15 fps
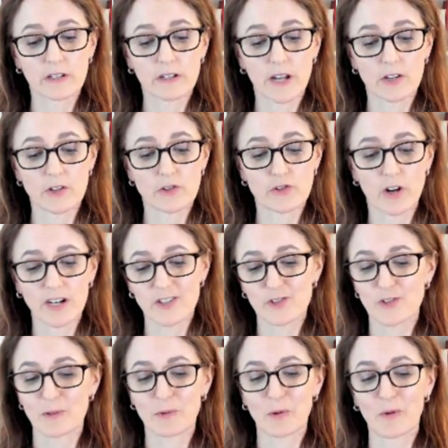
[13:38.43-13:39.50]
and you try to
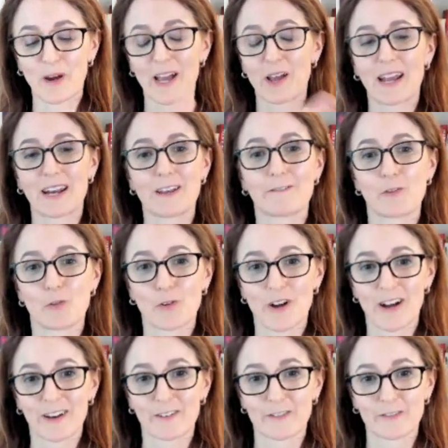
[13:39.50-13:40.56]
strip away any of your
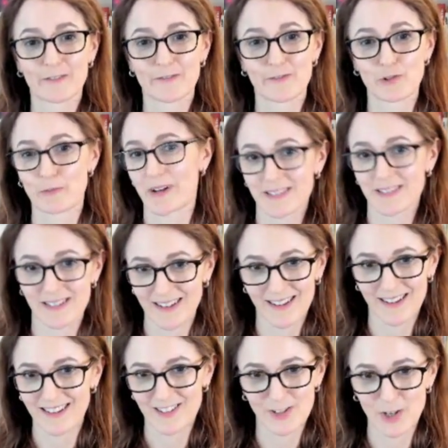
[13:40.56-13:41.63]
kind of
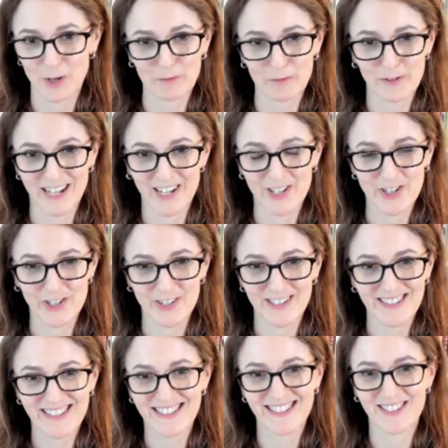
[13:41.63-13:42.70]
dramatic interpretations.